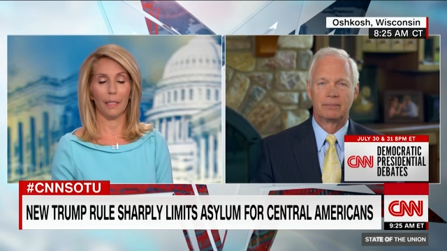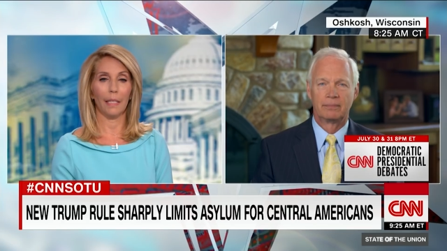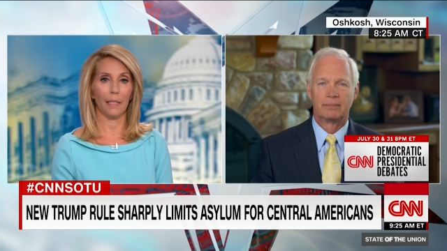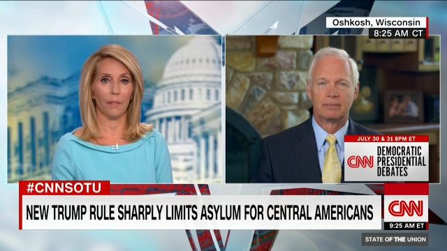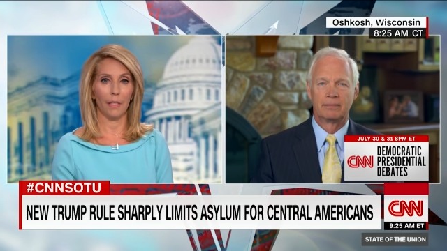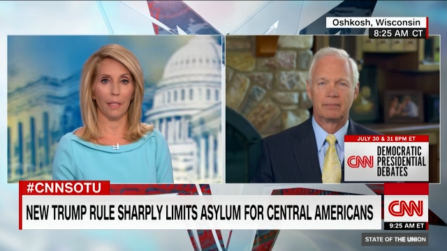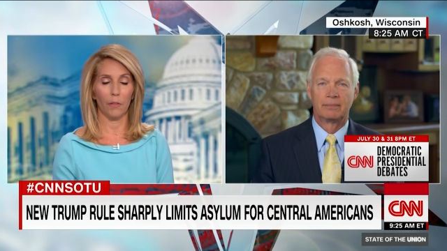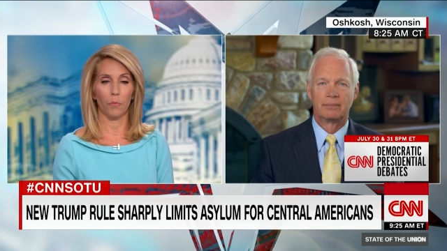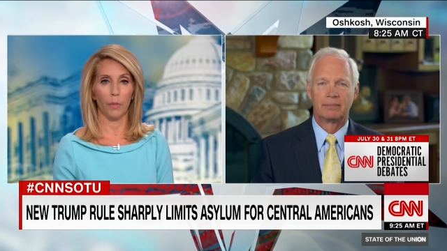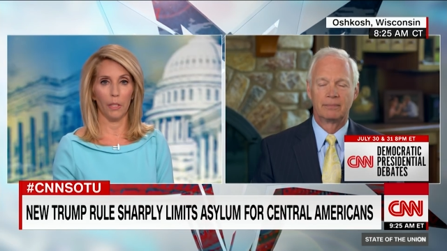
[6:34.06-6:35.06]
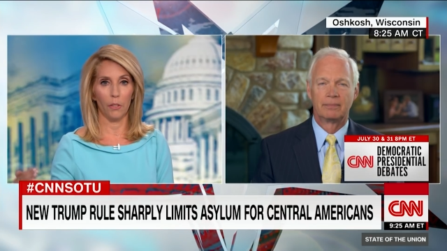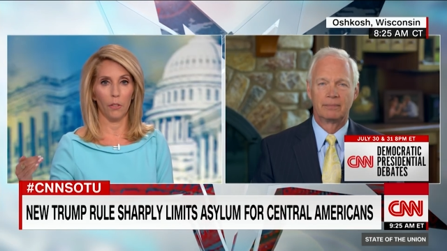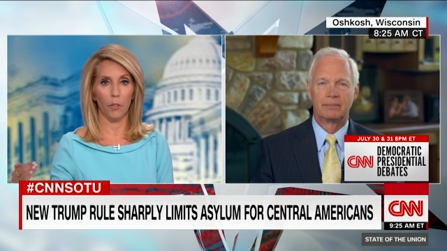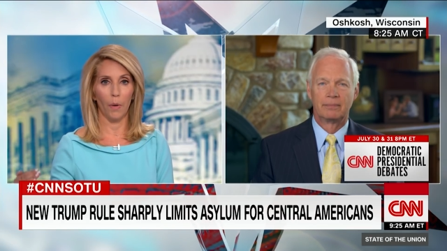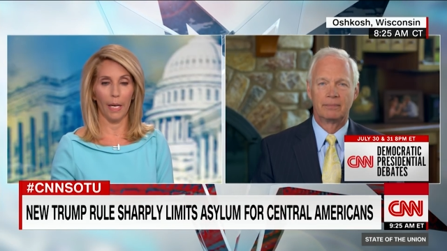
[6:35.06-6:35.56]
Speaker 1: and is, is, is reached
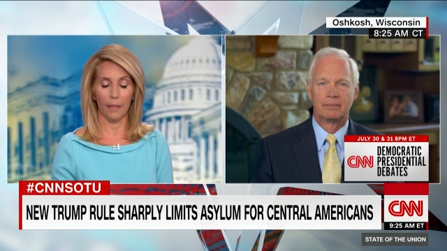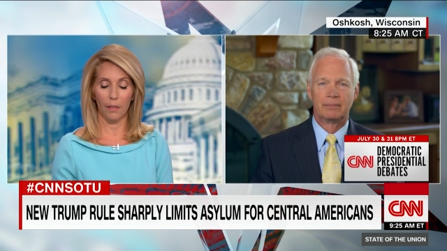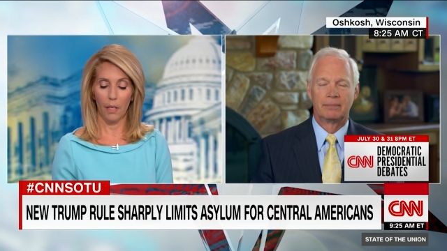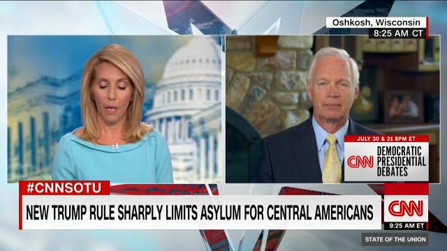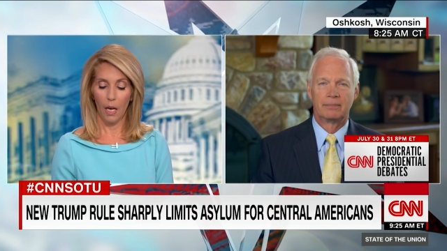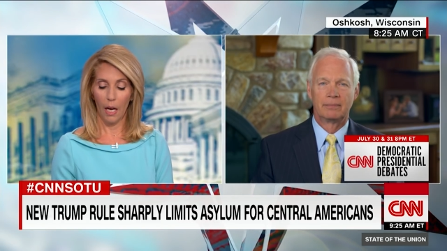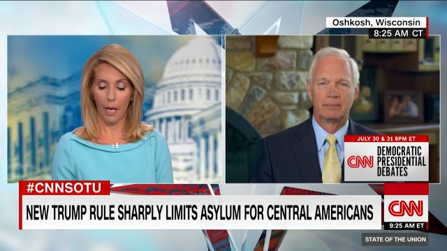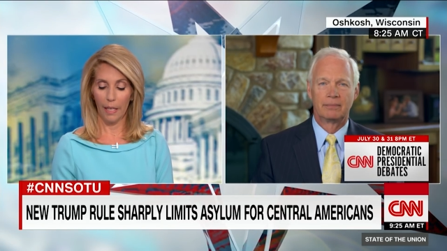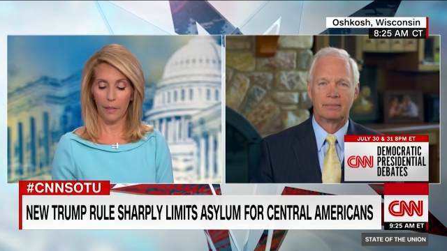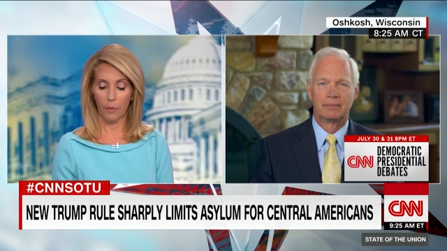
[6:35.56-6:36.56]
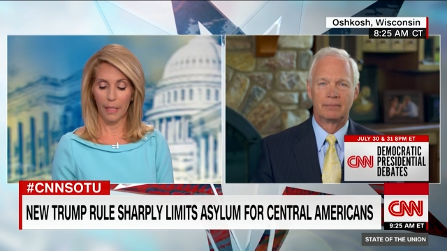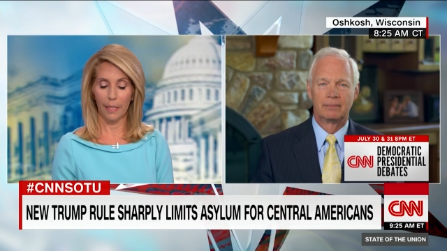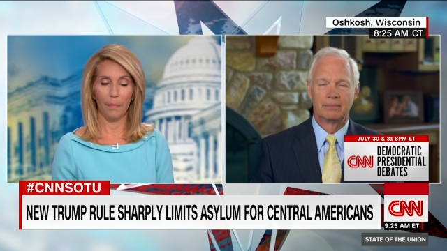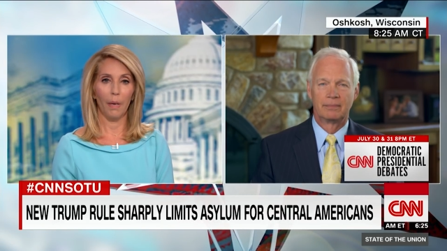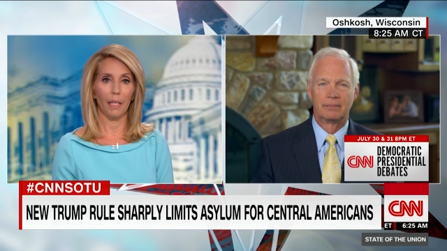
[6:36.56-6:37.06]
new heights uh, in
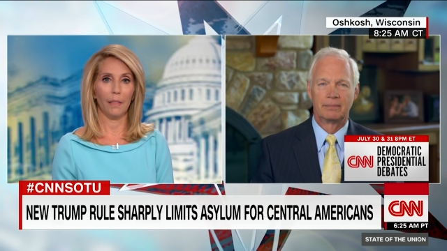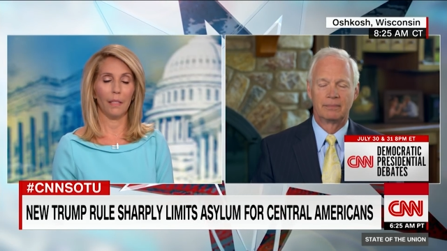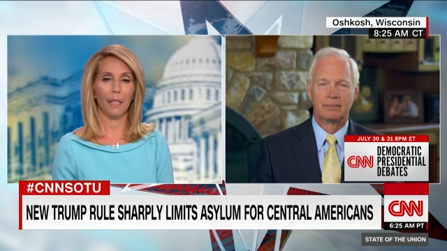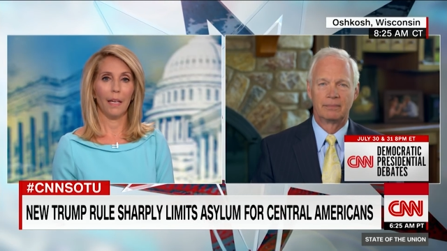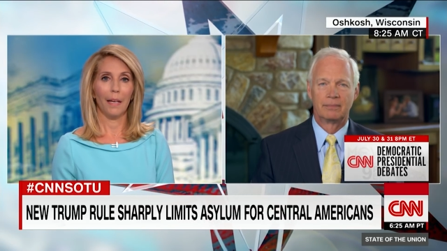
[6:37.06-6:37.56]
recent months.